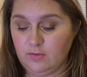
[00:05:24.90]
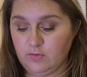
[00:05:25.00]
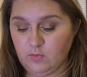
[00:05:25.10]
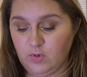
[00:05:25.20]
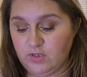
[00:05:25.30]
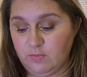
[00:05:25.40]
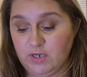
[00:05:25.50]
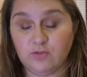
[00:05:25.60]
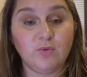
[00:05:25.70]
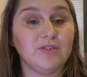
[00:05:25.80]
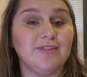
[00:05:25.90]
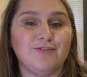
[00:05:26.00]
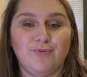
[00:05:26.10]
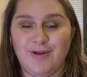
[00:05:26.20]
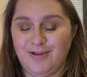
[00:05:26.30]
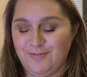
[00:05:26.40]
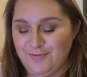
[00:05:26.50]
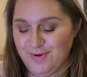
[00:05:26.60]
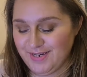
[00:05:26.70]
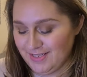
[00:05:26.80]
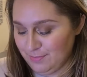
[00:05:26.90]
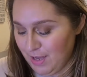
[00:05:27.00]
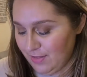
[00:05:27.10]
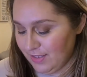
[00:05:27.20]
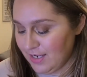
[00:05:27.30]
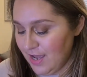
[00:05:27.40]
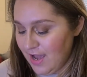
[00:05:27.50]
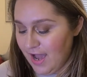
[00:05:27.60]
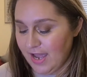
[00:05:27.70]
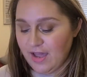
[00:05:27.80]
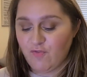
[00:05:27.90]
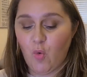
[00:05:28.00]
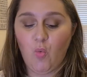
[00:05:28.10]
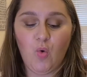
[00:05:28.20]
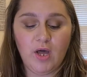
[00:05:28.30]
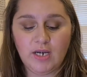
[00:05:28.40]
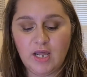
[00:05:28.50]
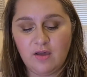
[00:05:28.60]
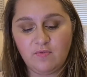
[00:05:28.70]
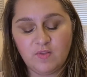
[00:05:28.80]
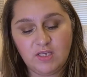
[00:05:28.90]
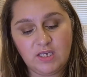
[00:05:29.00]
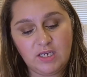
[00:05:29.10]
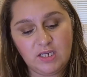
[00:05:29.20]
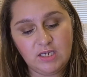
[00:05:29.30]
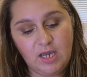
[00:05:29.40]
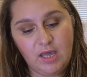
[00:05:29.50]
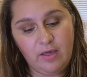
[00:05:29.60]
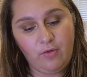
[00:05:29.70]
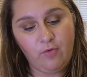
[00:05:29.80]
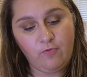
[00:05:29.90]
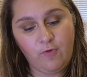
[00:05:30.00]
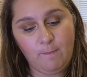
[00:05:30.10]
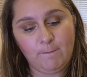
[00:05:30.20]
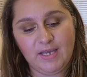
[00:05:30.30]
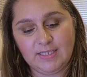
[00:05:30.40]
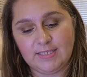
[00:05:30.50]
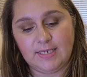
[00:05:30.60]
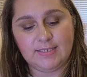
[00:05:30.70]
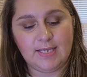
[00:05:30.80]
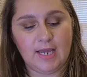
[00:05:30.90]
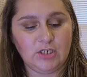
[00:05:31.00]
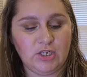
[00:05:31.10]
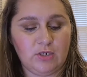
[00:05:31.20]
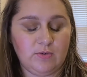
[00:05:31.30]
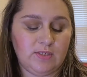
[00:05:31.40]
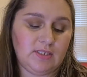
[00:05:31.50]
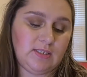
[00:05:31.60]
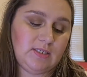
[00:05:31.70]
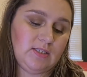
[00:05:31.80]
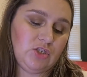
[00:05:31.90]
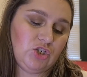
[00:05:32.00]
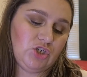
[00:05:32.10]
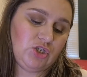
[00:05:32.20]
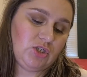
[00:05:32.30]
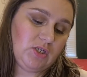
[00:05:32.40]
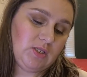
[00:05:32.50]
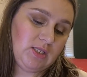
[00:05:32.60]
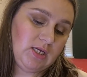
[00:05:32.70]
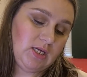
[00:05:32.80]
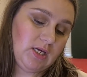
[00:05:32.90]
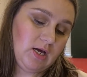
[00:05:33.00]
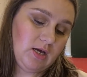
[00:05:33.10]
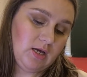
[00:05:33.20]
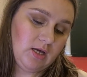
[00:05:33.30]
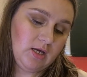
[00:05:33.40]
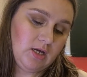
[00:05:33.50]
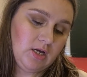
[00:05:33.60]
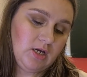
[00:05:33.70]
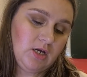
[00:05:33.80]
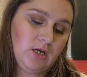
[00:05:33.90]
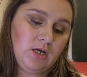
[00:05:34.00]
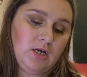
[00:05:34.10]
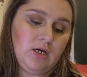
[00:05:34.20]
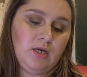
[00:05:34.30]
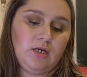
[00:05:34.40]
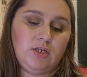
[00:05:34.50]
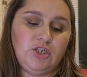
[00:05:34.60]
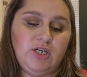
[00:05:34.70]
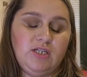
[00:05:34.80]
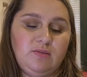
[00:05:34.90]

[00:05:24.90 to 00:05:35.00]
It's one of the biggest reasons why I wanted the palette. I have one of the e.l.f. bite-sized eyeshadows. This is in the shades